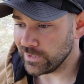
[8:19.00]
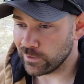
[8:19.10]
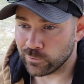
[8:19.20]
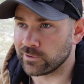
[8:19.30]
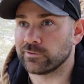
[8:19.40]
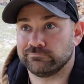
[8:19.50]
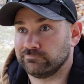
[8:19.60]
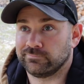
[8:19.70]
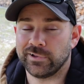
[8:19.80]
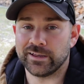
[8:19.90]
or
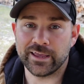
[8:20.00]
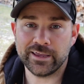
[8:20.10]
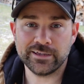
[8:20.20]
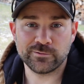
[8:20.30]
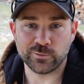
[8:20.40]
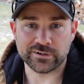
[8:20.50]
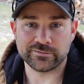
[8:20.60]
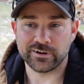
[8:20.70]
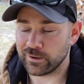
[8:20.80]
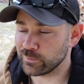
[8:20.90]
a day,
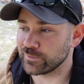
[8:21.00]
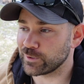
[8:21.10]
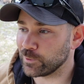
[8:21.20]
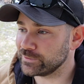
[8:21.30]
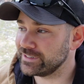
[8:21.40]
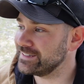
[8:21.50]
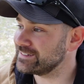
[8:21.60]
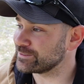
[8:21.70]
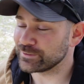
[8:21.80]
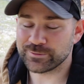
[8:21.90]
however cold it
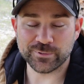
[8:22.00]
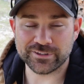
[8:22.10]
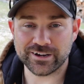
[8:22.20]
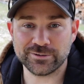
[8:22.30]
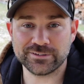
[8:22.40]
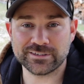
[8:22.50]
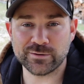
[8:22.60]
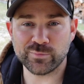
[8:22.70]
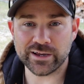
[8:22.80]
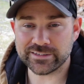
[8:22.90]
is or what their house is
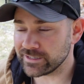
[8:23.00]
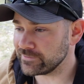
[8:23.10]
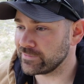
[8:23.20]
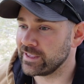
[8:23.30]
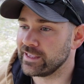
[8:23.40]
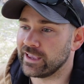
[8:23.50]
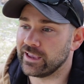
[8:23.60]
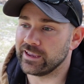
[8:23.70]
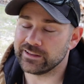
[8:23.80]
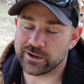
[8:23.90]
comprised of,
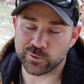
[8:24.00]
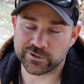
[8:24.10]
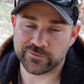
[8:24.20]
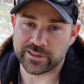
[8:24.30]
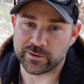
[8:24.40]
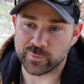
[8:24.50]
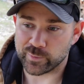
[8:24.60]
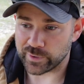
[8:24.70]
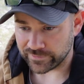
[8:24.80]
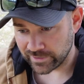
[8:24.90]
and that works for them.
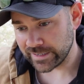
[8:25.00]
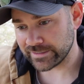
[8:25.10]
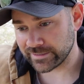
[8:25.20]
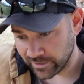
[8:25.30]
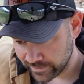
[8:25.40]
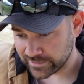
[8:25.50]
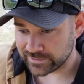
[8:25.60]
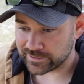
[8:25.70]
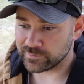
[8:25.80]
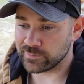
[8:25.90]
But for us, our
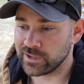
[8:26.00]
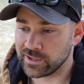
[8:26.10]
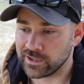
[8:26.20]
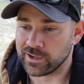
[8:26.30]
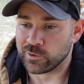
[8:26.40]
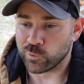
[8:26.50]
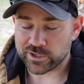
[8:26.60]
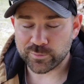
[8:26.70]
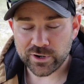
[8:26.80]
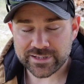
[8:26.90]
system
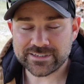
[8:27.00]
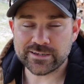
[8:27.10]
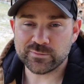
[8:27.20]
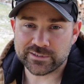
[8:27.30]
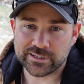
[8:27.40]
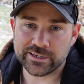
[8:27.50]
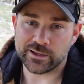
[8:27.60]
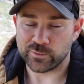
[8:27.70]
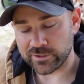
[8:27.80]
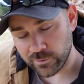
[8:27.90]
works pretty seamlessly
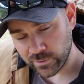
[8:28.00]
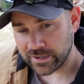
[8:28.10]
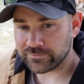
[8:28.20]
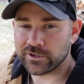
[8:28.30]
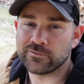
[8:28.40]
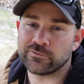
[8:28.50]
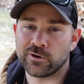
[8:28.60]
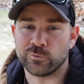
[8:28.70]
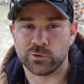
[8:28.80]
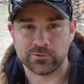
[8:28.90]
and we don't have to cover
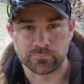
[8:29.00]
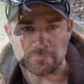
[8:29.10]
our wood.